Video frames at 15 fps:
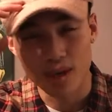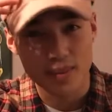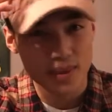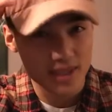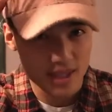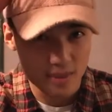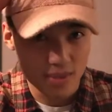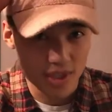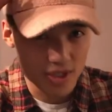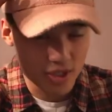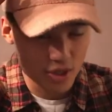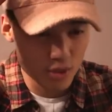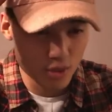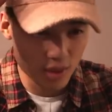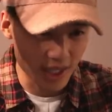maybe it's a bit
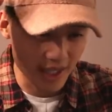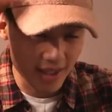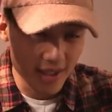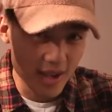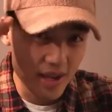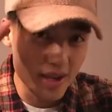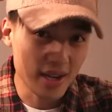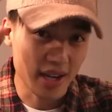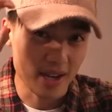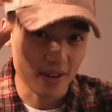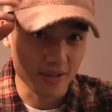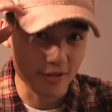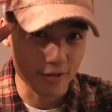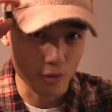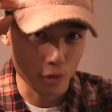too like kind
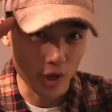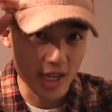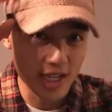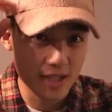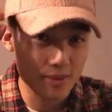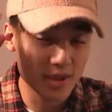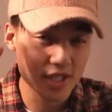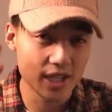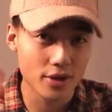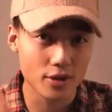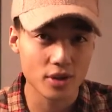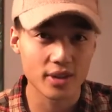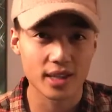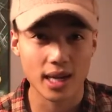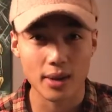of frayed
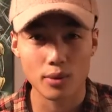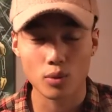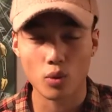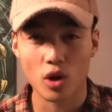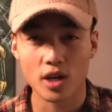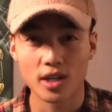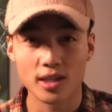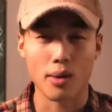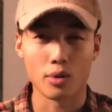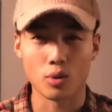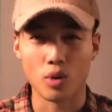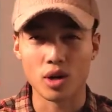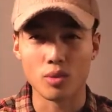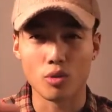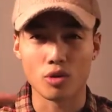material than I would want it. I would
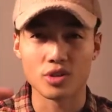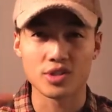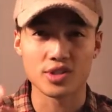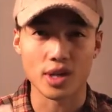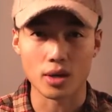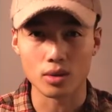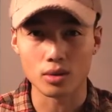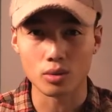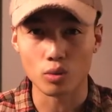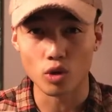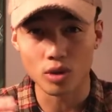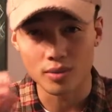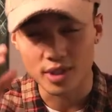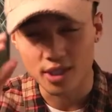want a more subtle wool